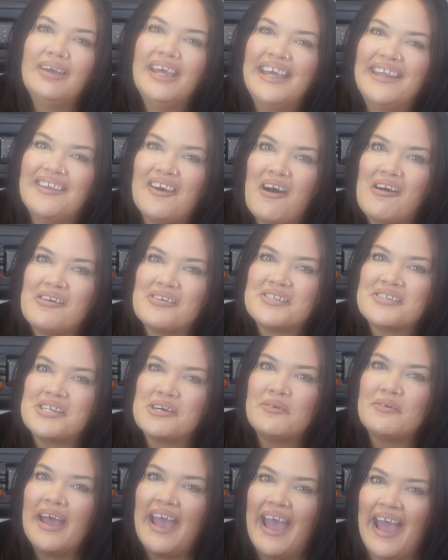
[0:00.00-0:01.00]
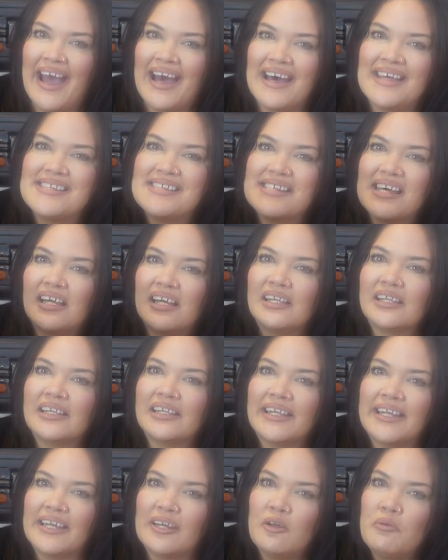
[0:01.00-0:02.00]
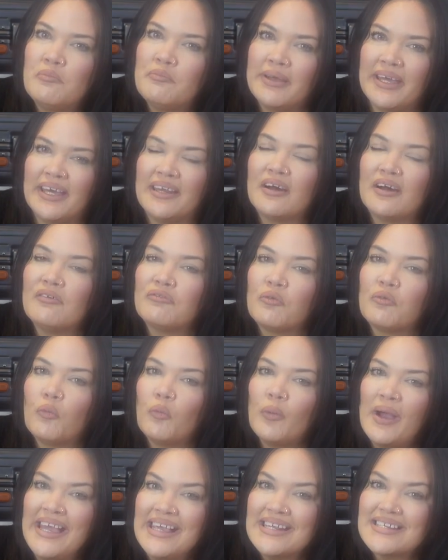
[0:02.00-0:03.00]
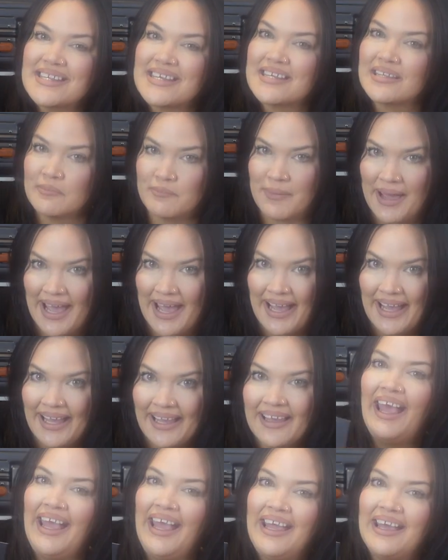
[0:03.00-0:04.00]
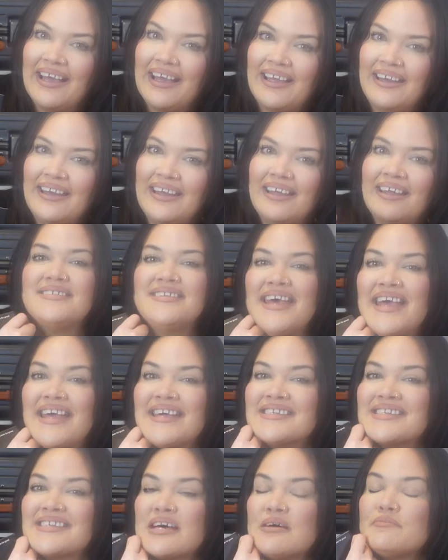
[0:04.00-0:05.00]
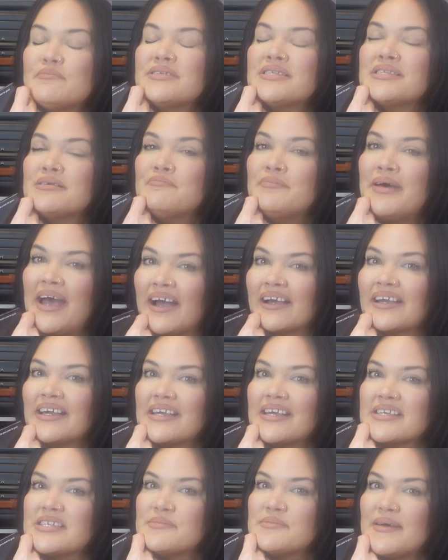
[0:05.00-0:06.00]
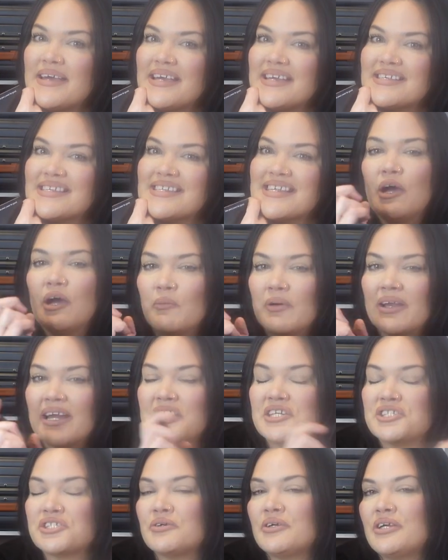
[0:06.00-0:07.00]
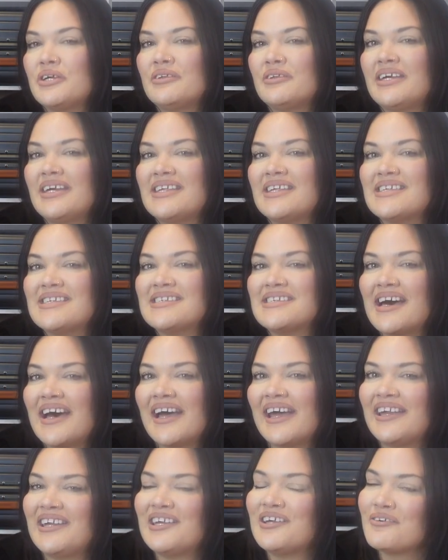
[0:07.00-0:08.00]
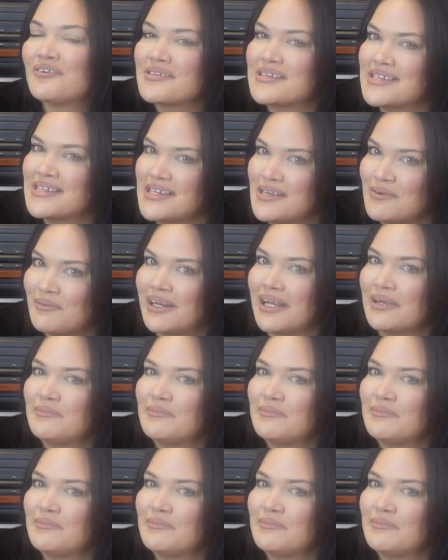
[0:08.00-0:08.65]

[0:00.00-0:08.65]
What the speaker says: It also adds a little bit of weight to the bag and takes up some packing space. And when I show you the inside, you'll see what I